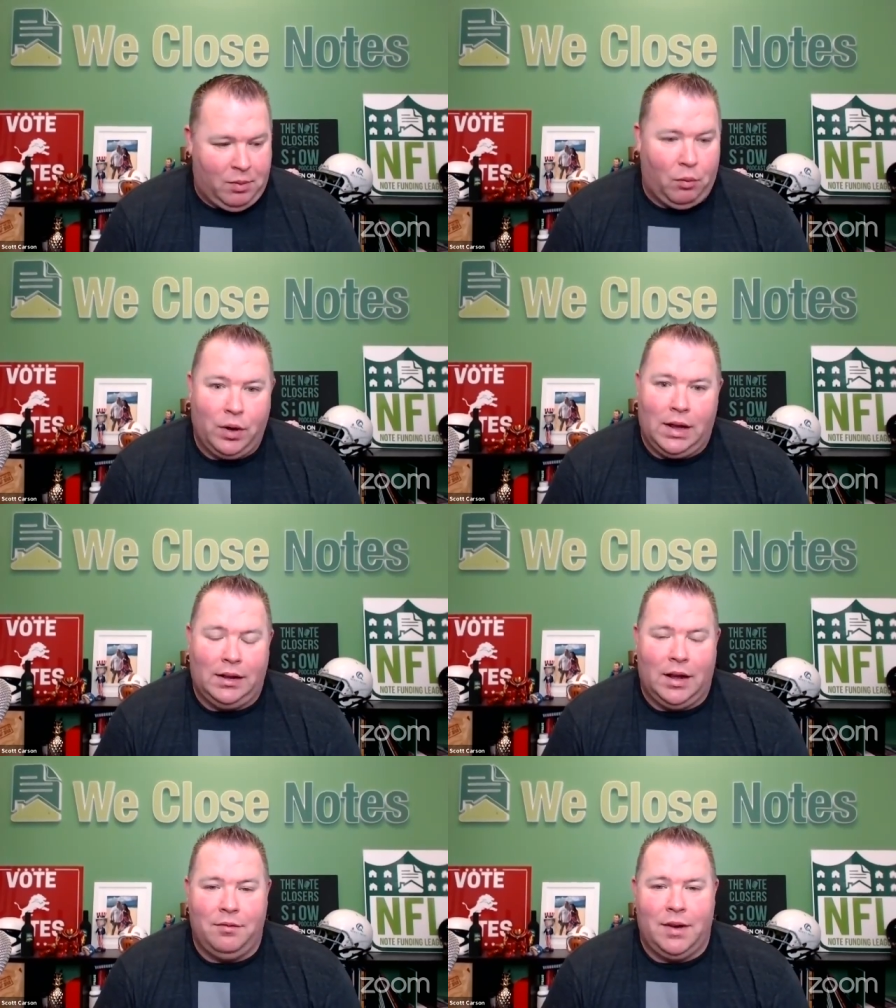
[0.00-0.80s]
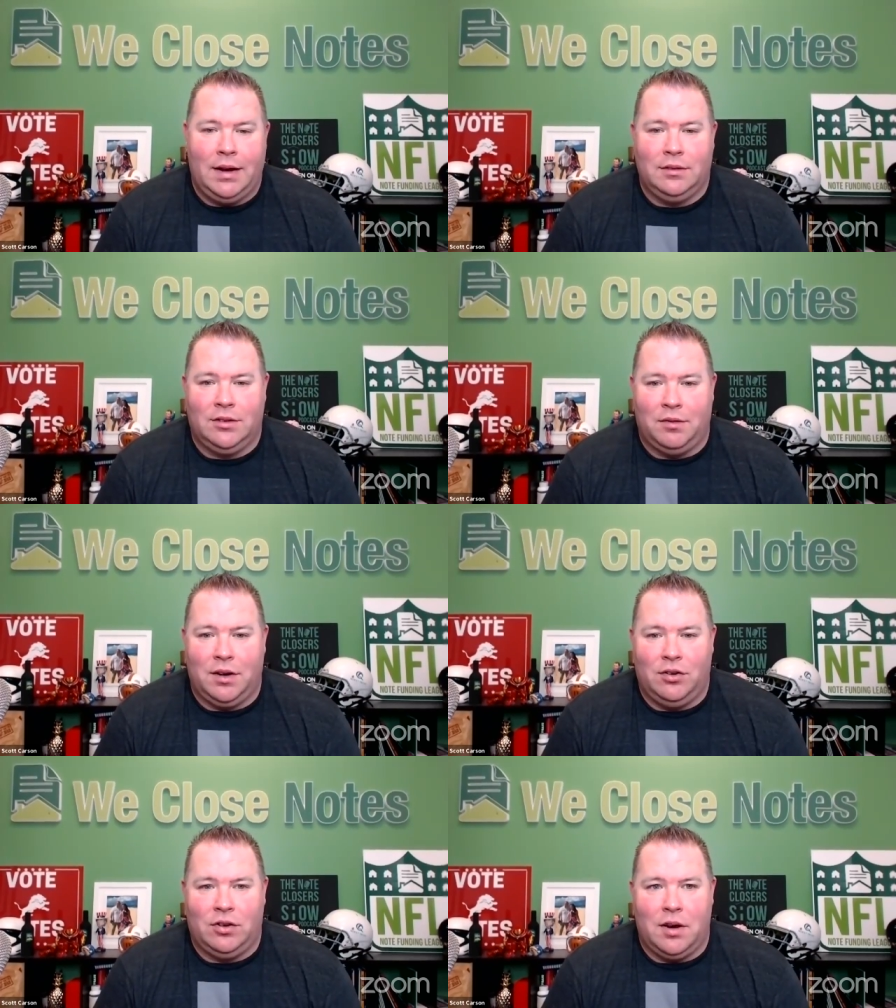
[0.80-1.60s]
Everybody really loved that. And Steph
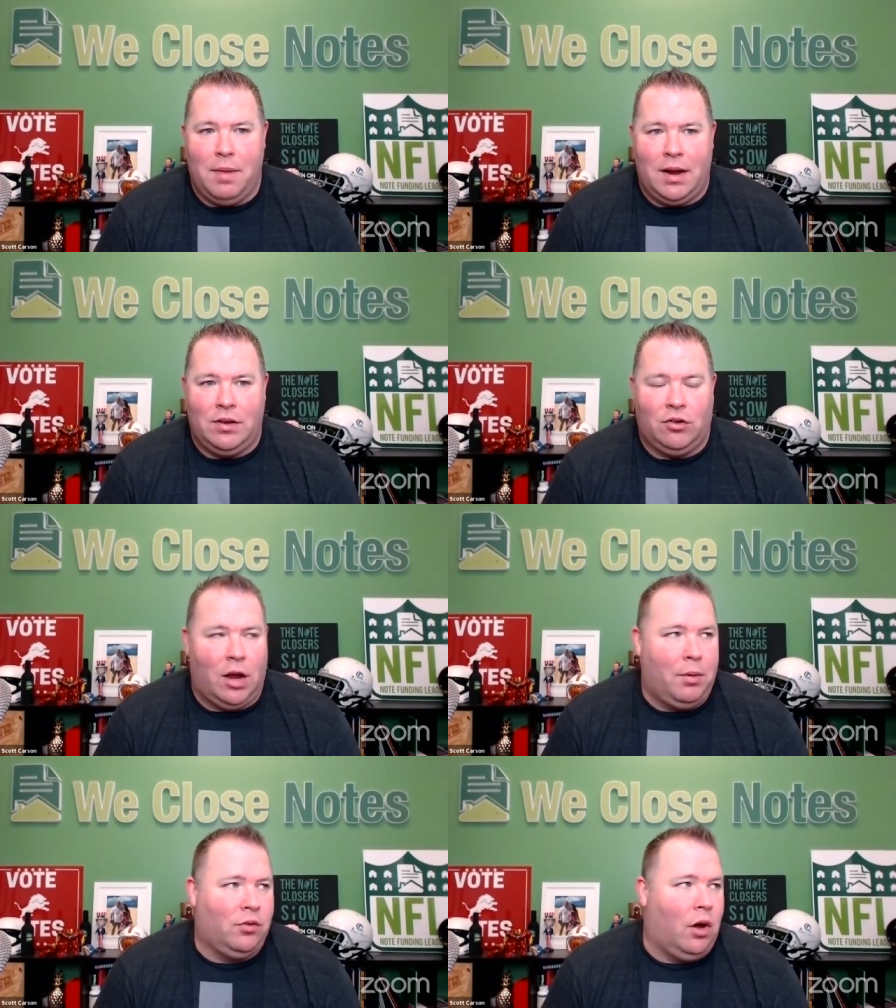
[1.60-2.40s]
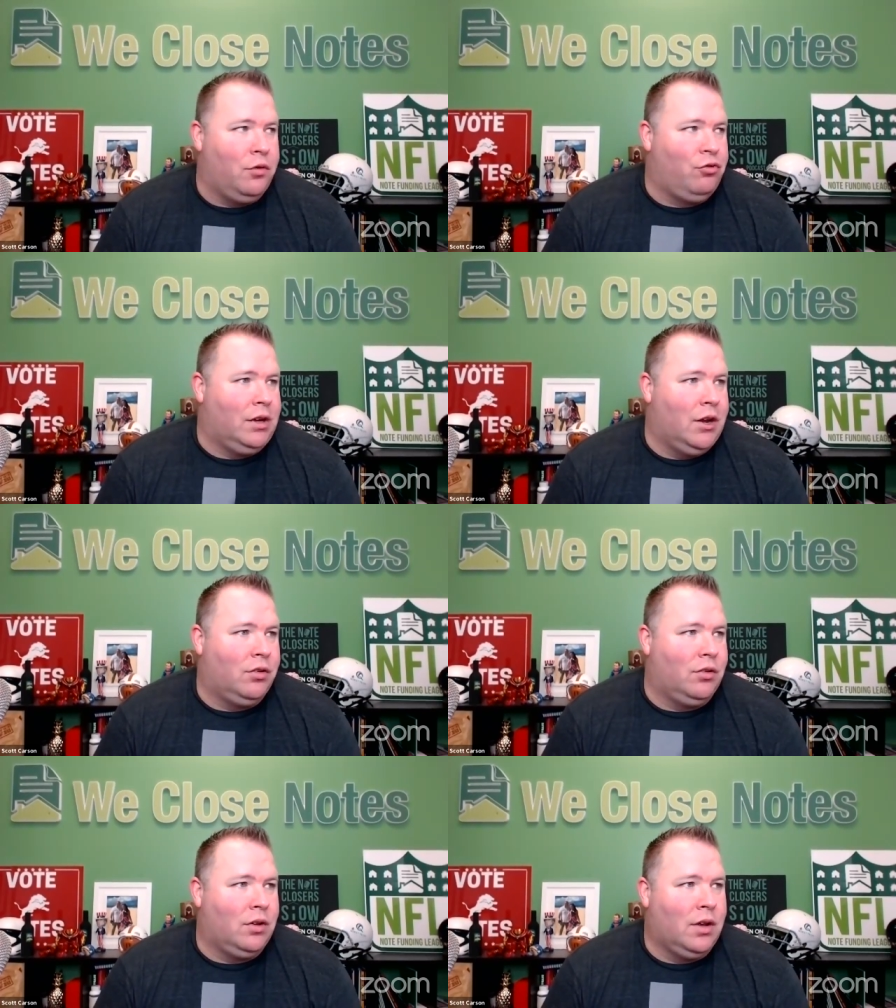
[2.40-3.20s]
did just an amazing job as always. She
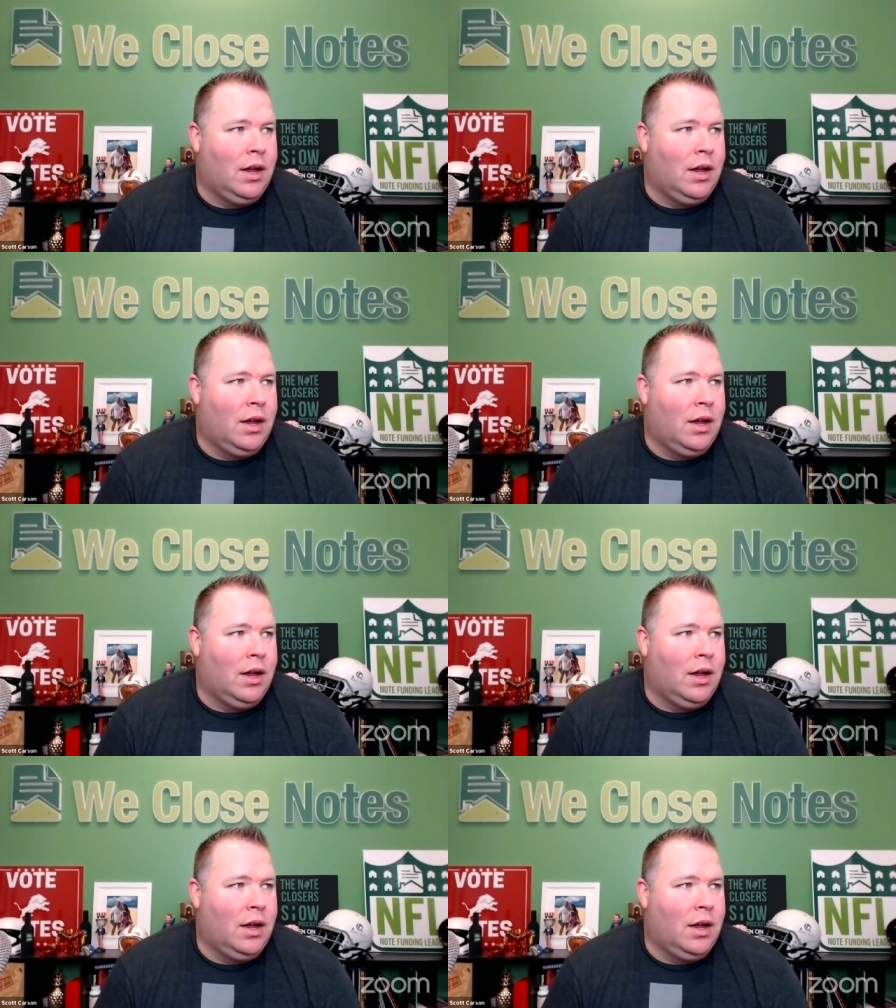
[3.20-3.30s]
does is